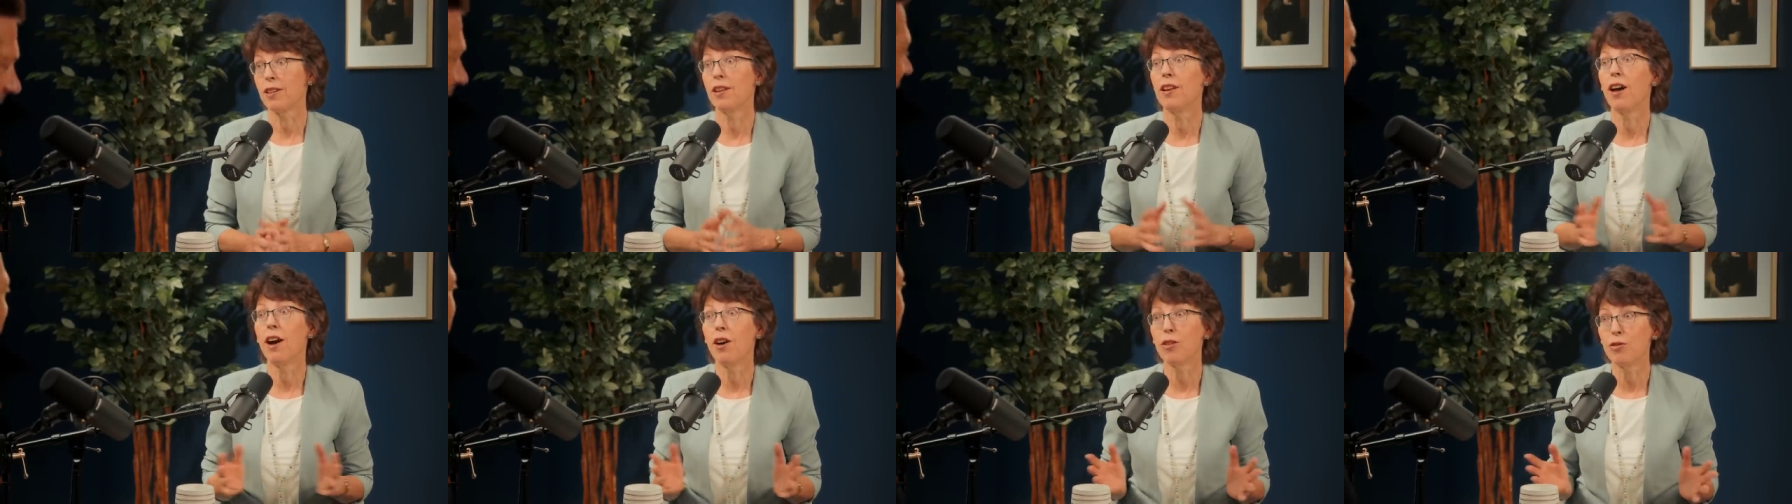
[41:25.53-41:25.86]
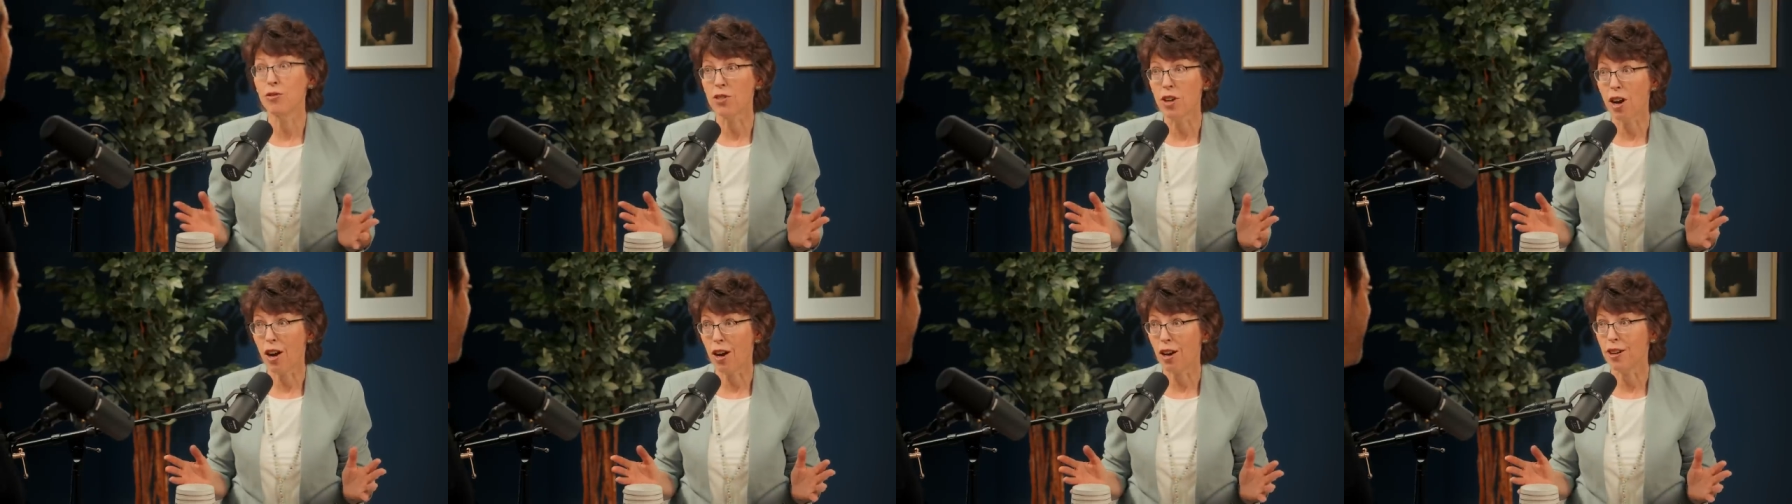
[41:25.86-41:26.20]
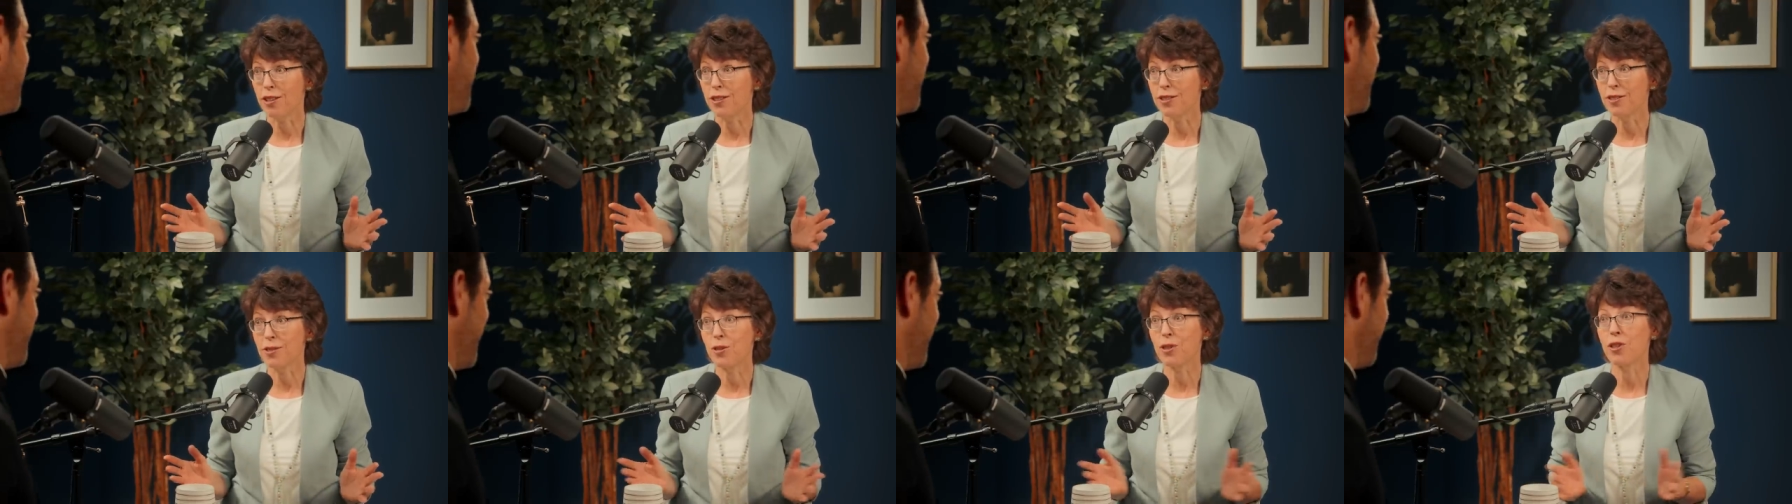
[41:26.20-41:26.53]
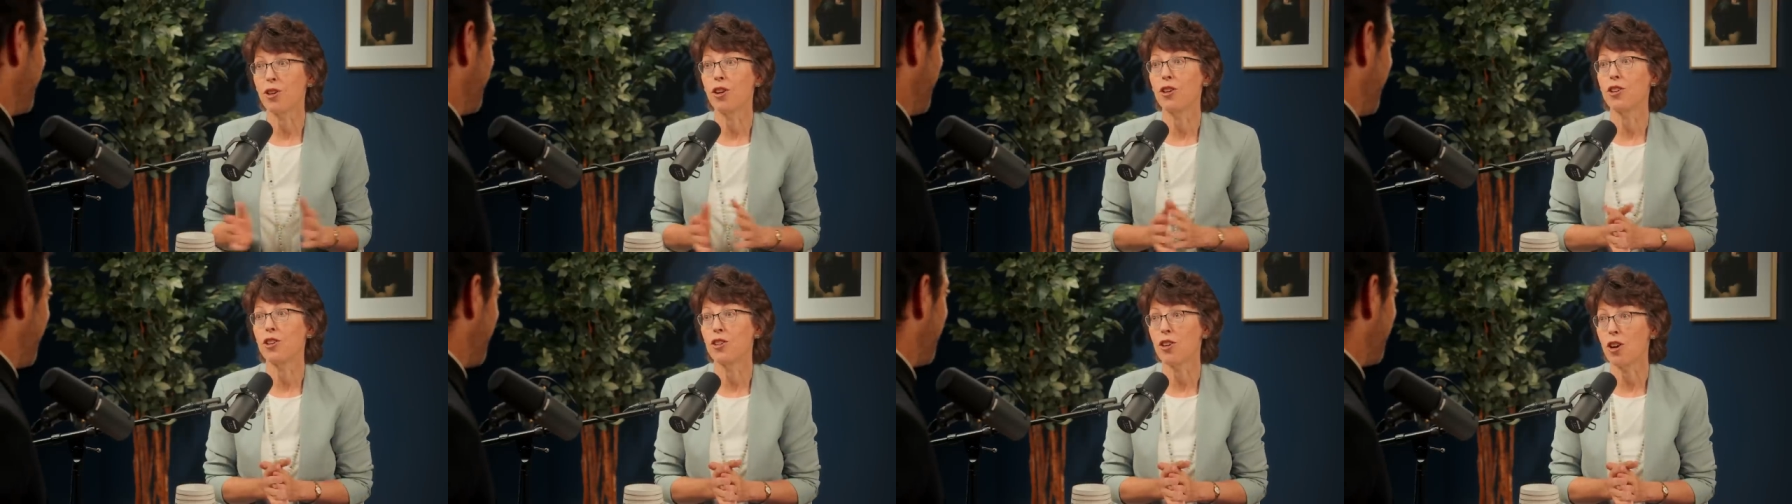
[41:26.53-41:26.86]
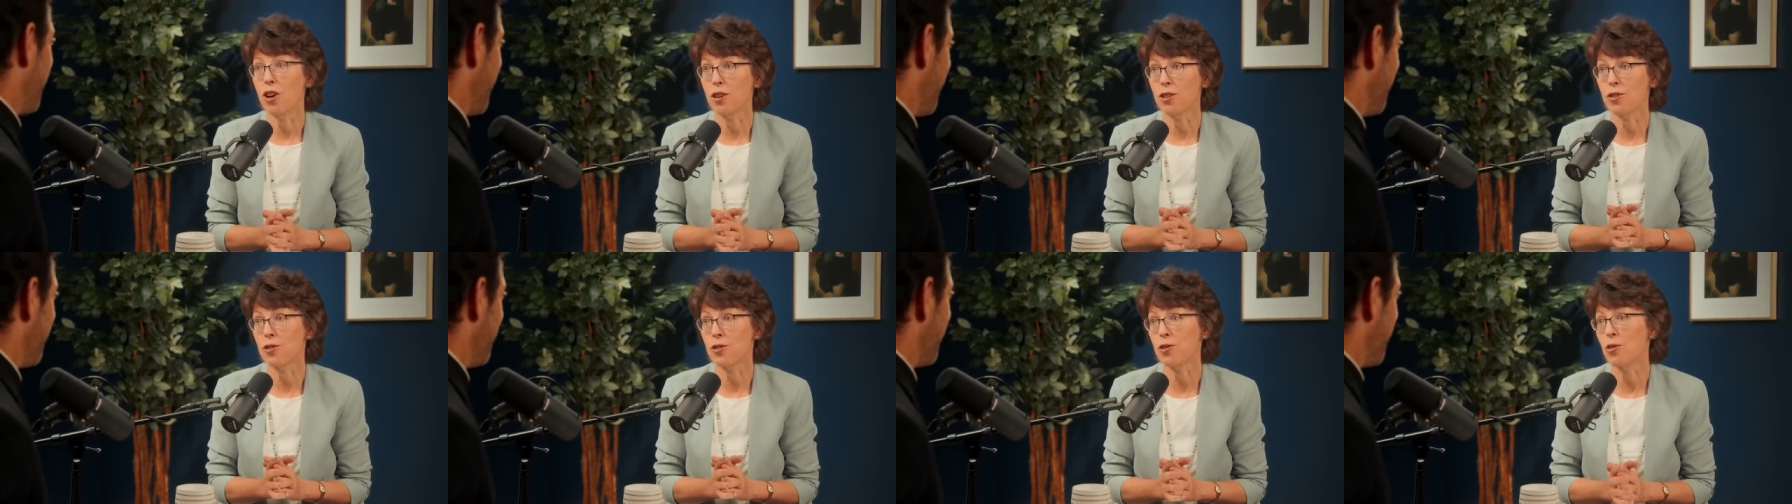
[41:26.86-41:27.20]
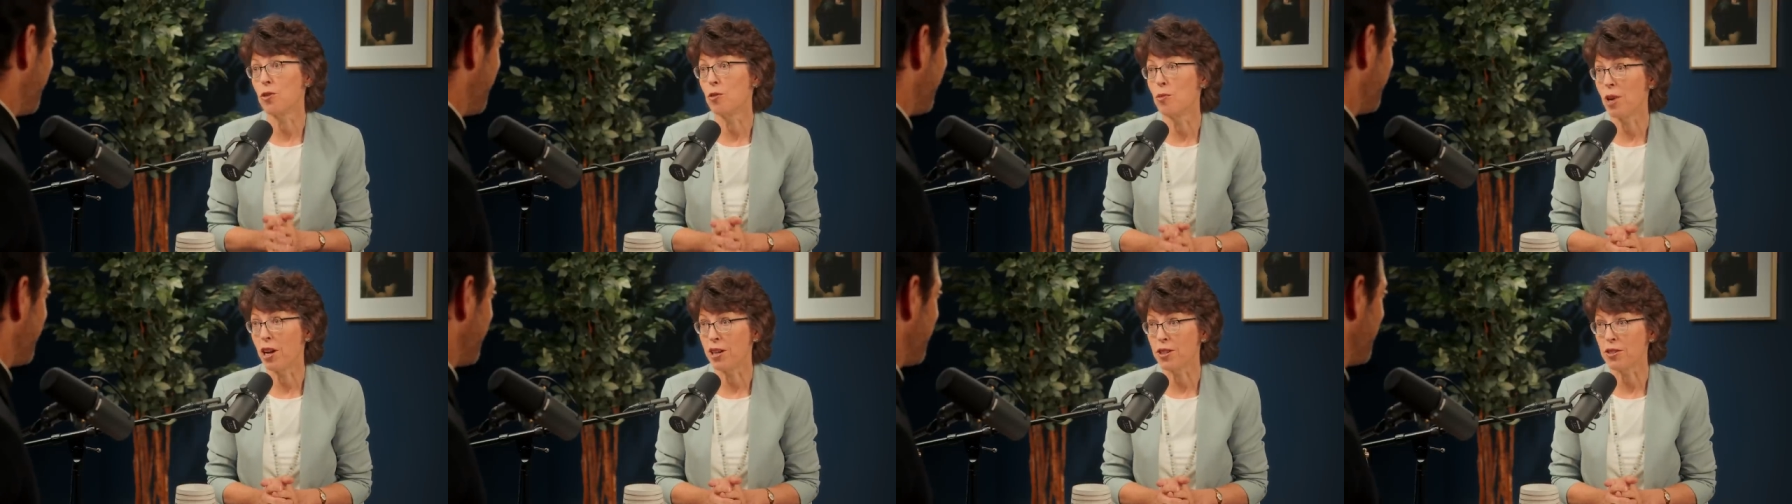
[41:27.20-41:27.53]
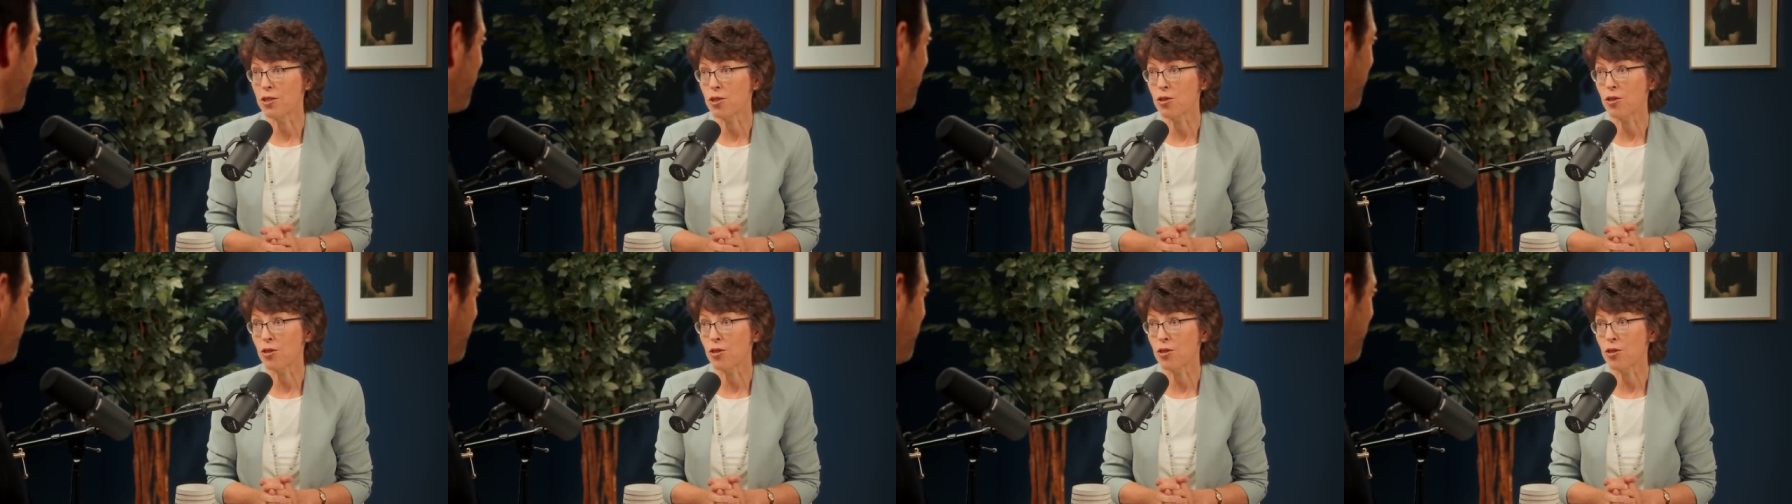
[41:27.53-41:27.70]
love God with all your heart, soul, mind, and